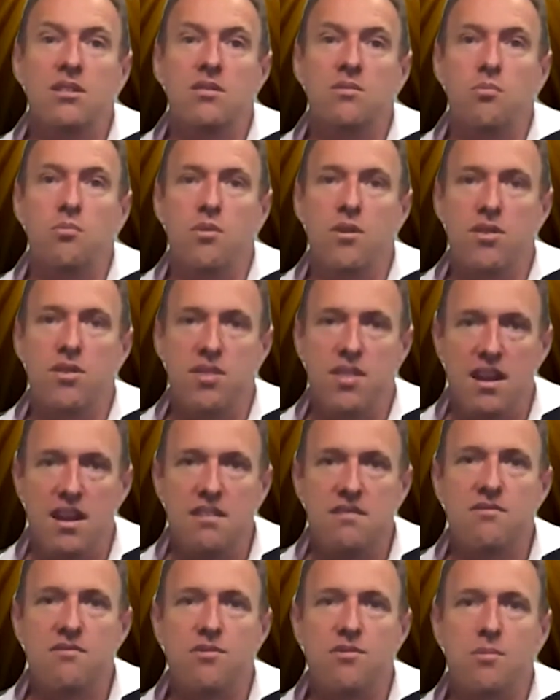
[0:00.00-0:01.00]
with
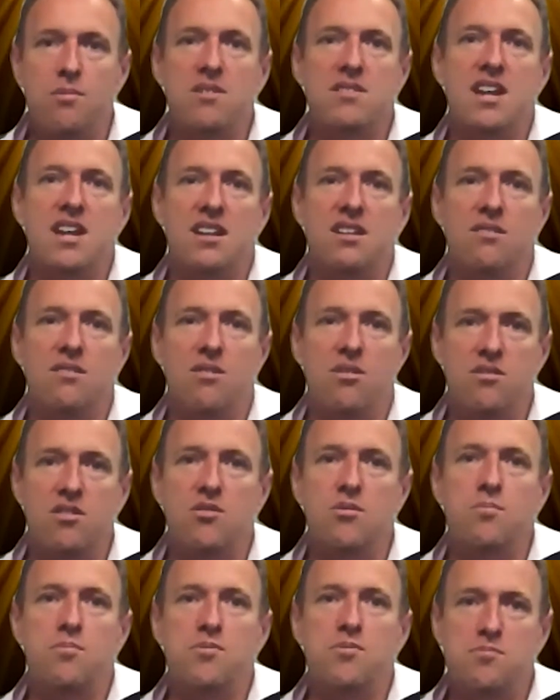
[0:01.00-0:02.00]
that from a
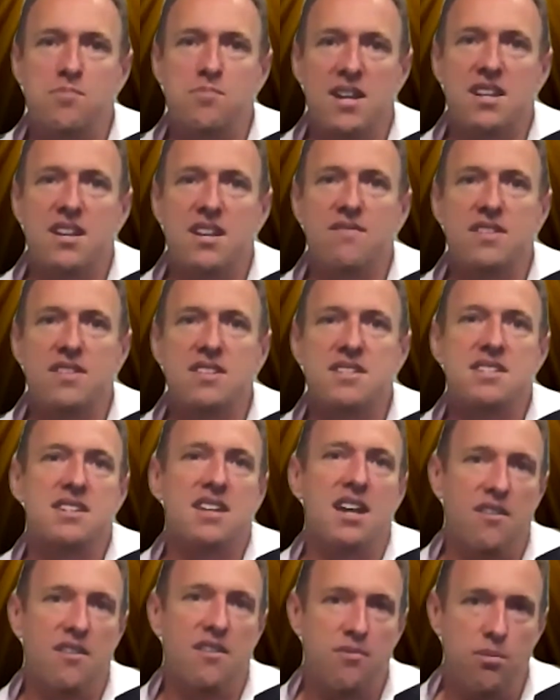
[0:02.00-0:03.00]
technological perspective and
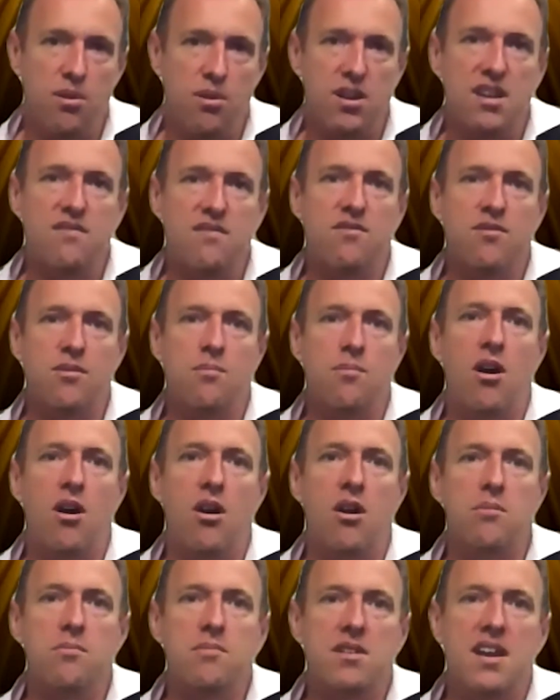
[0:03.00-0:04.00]
staff working from
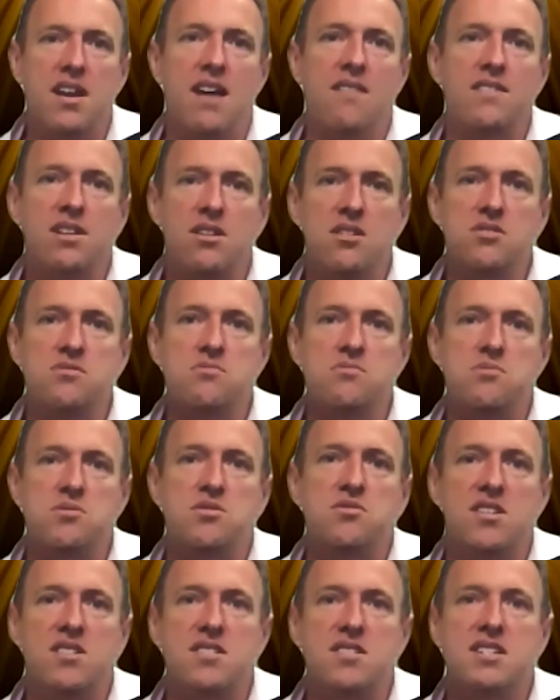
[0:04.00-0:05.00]
home and having those
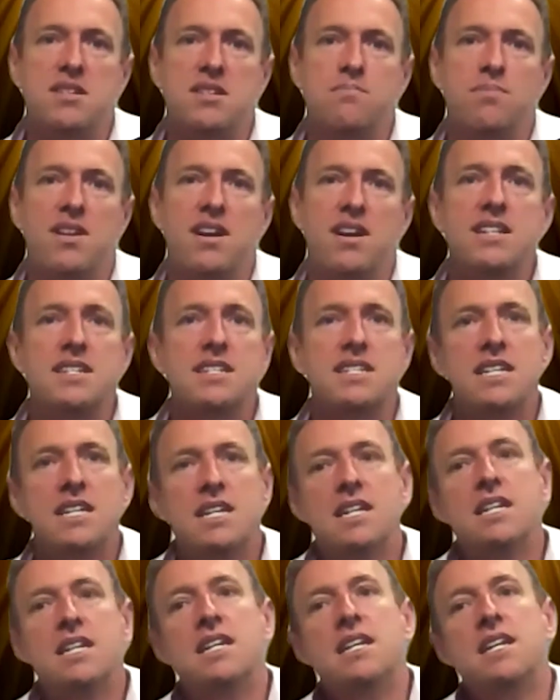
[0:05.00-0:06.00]
restrictions in place.
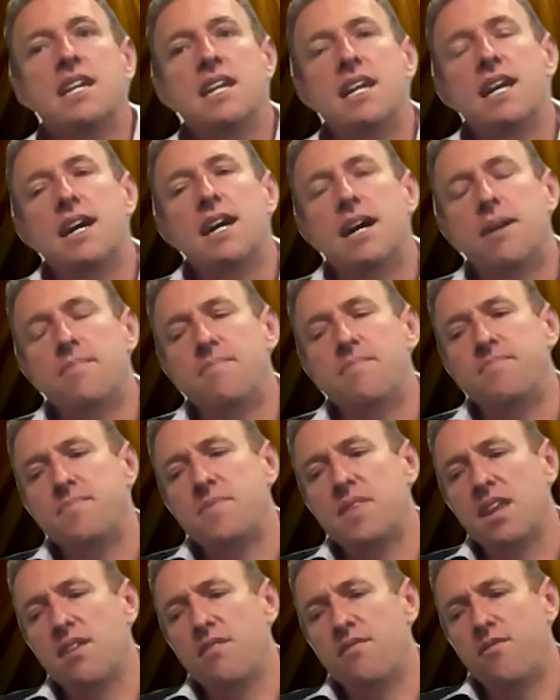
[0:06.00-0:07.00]

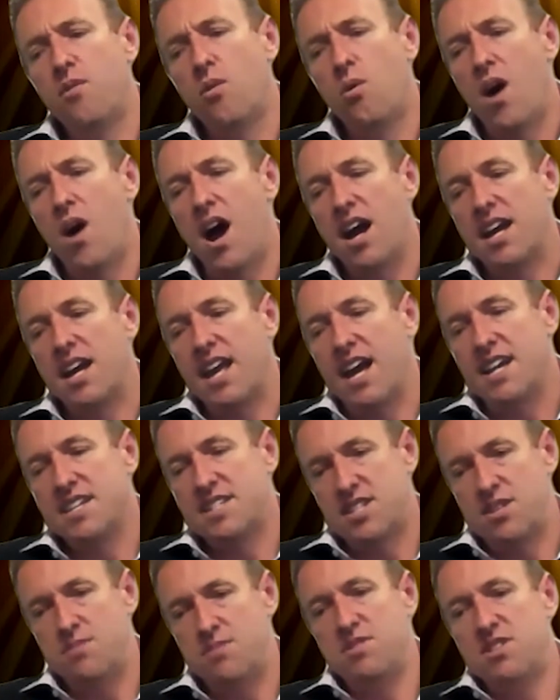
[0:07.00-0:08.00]
For our
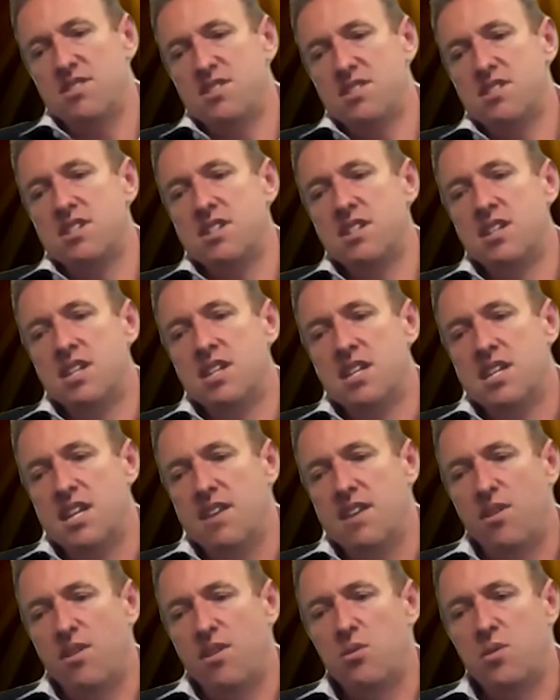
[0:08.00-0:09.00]
customers,
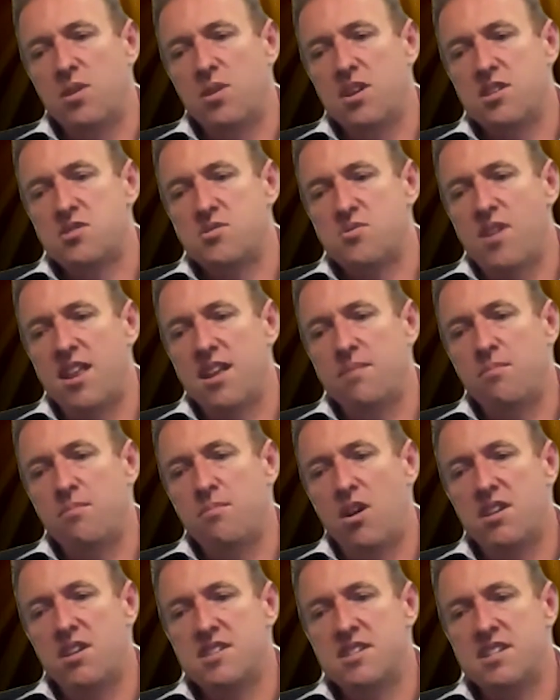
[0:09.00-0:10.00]
if I look at Australian
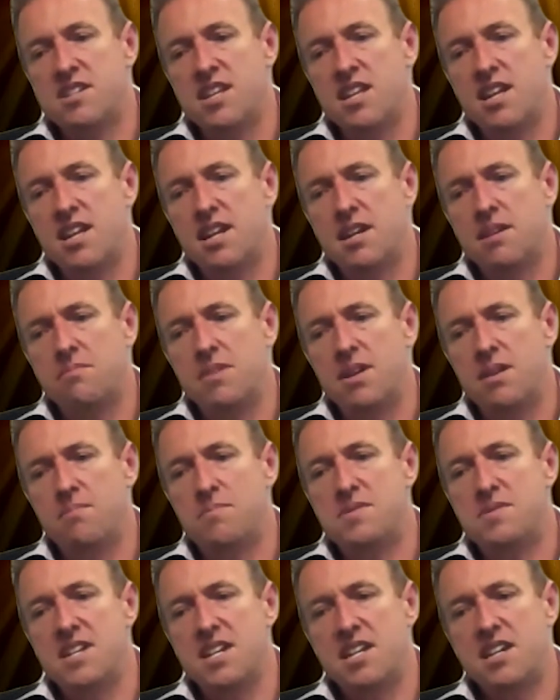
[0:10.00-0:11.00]
miners in
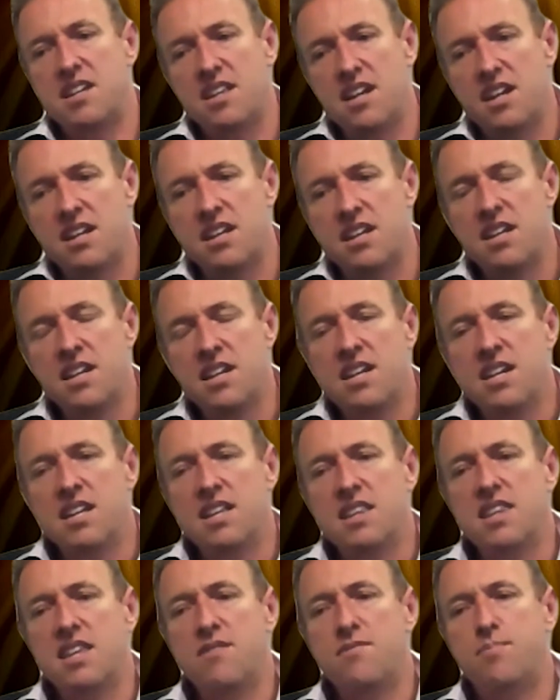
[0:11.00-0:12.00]
particular,
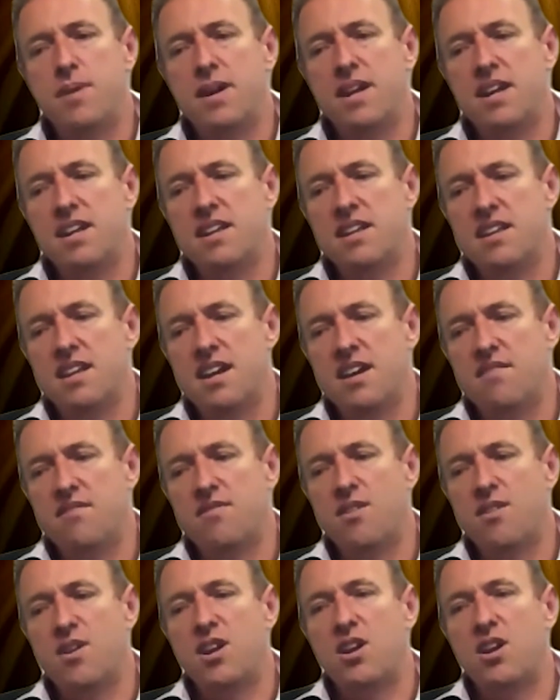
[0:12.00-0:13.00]
they've been
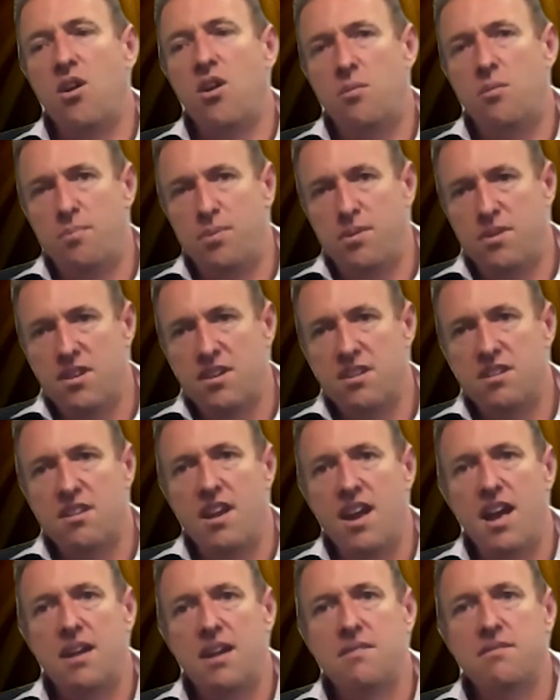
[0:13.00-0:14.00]
very competent
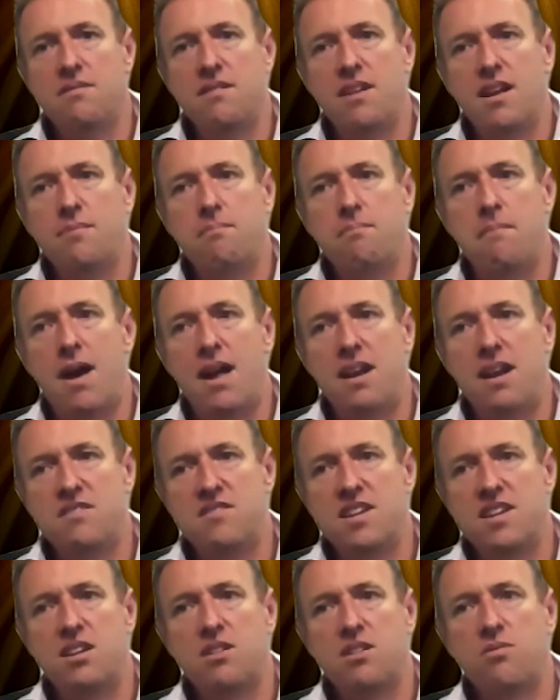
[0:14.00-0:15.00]
at
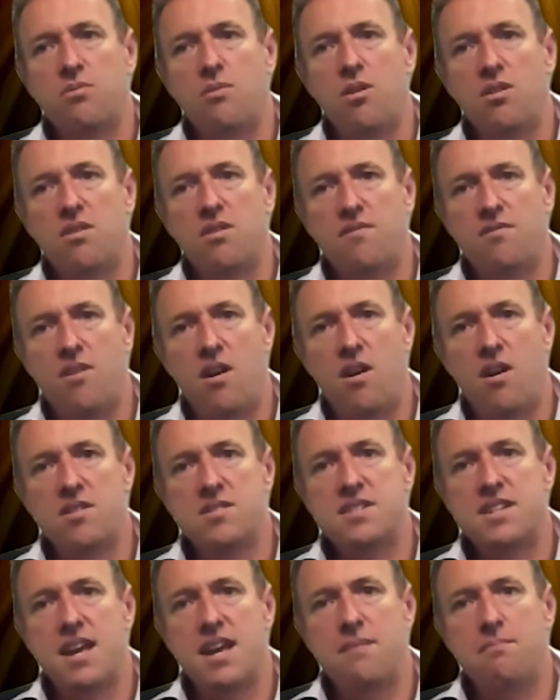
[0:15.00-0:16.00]
managing
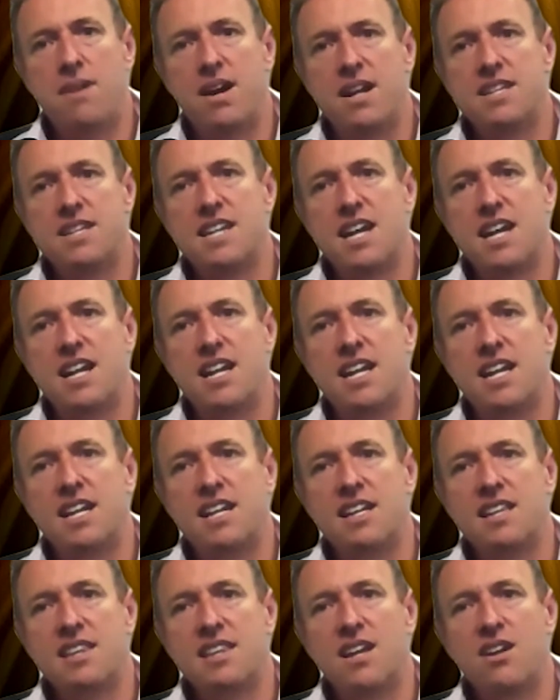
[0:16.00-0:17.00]
coronavirus and
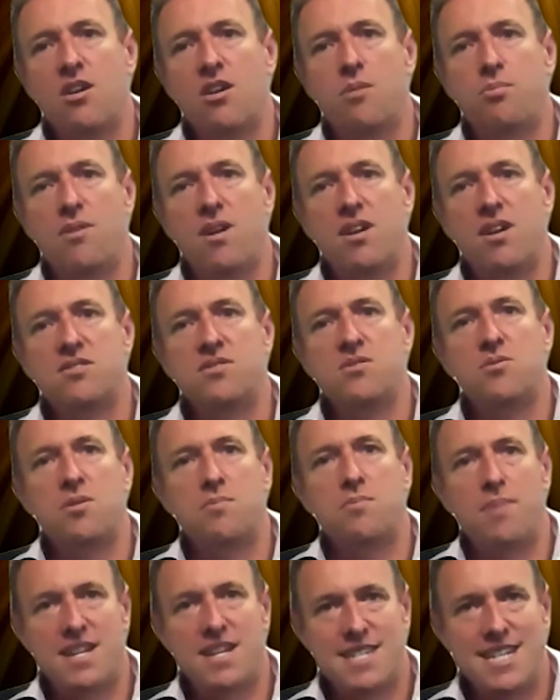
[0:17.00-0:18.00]
maintaining their operational
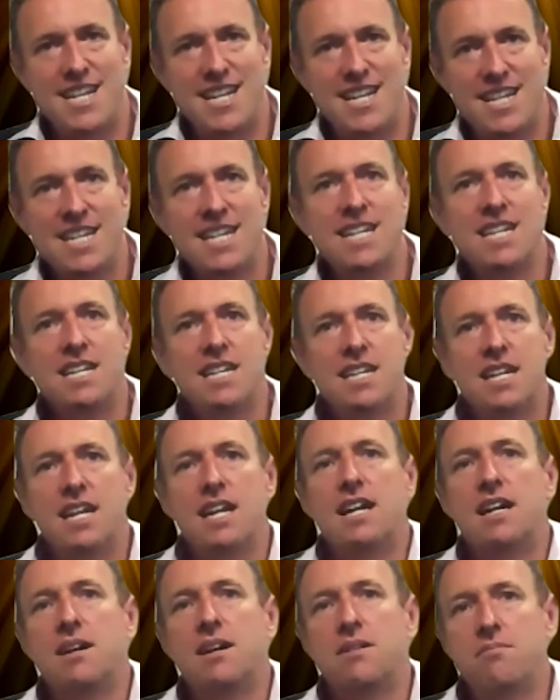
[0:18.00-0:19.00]
capacity.
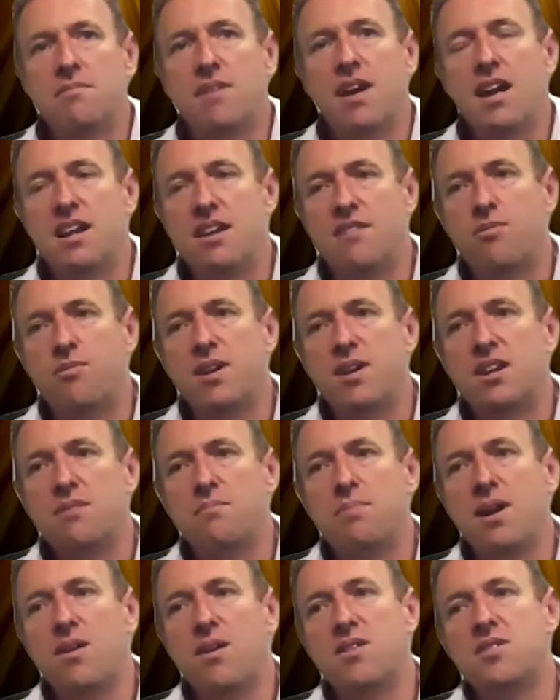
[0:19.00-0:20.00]
And if we
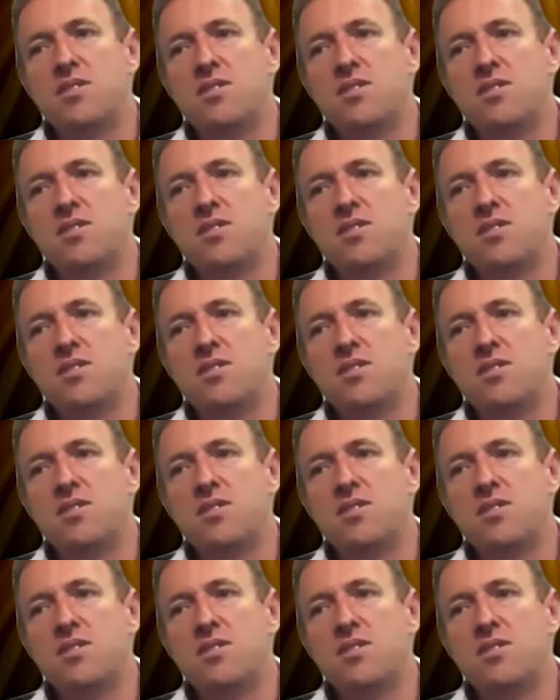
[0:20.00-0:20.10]
compare it